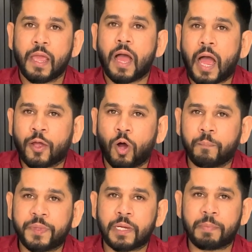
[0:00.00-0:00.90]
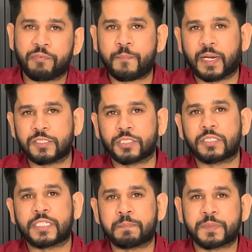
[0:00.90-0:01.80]
I hope the above
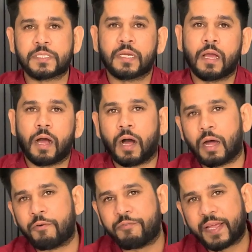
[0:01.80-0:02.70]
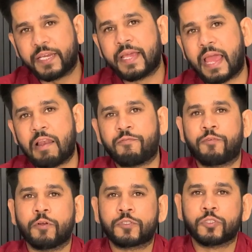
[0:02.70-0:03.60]
mentioned tips are very
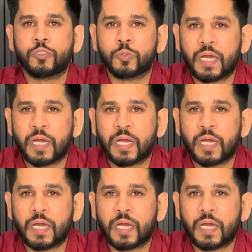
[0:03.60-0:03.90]
helpful to you